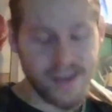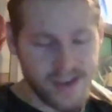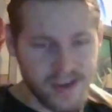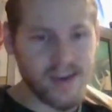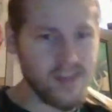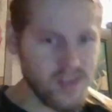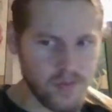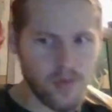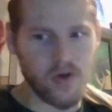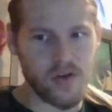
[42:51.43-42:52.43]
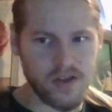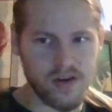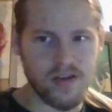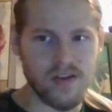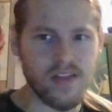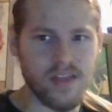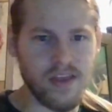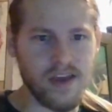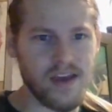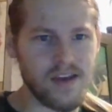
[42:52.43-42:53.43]
in the Moonland
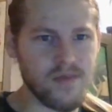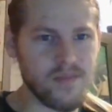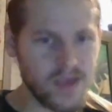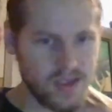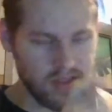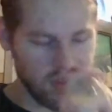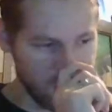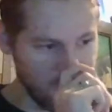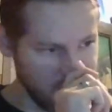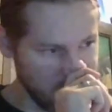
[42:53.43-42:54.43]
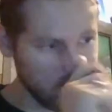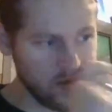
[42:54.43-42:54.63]
that means that